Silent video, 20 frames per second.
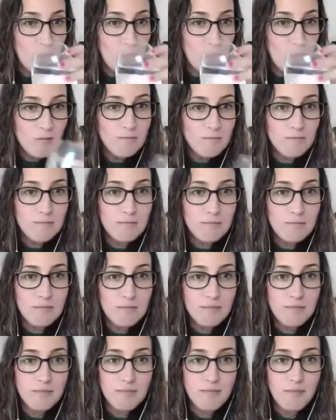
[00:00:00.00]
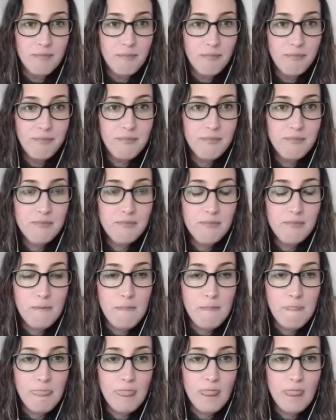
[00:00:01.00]
Got maybe
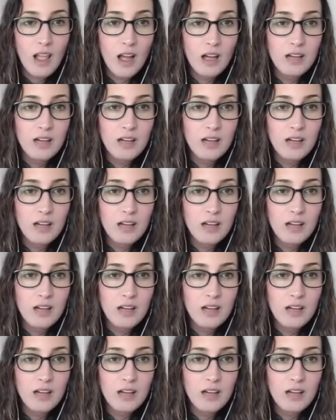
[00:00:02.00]
eight or